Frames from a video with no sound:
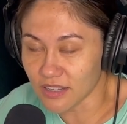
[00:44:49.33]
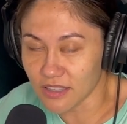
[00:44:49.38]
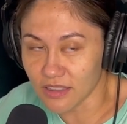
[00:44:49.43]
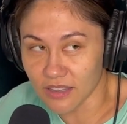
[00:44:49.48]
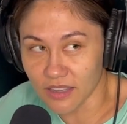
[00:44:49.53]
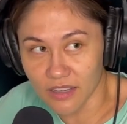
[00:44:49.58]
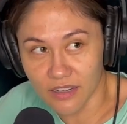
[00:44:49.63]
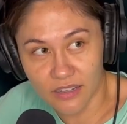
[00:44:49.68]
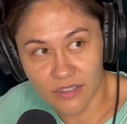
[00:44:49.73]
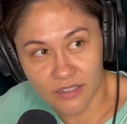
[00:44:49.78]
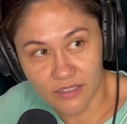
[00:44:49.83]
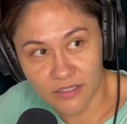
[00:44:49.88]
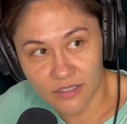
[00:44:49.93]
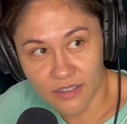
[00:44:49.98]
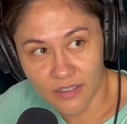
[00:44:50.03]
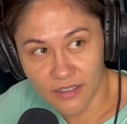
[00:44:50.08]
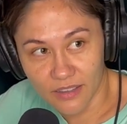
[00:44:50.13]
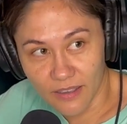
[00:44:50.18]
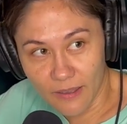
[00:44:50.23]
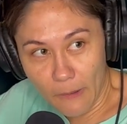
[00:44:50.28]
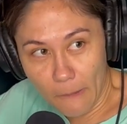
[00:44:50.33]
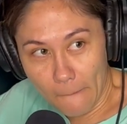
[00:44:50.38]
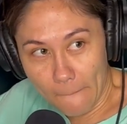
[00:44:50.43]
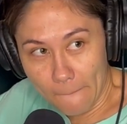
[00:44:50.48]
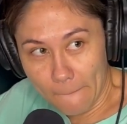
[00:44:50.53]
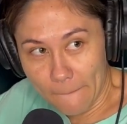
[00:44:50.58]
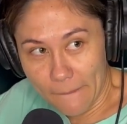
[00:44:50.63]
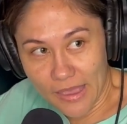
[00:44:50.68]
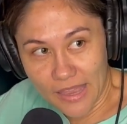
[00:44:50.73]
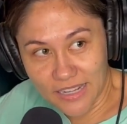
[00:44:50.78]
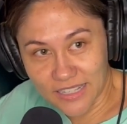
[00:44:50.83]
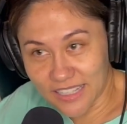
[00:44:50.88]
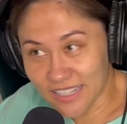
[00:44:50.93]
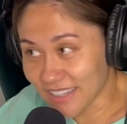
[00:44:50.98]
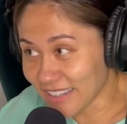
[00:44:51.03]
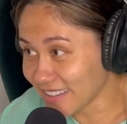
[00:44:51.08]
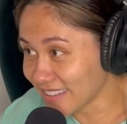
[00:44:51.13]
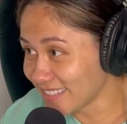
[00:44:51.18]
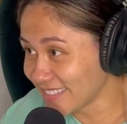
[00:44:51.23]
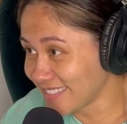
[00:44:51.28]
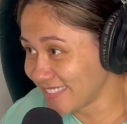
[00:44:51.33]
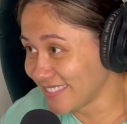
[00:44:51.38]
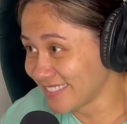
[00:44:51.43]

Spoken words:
And then it did.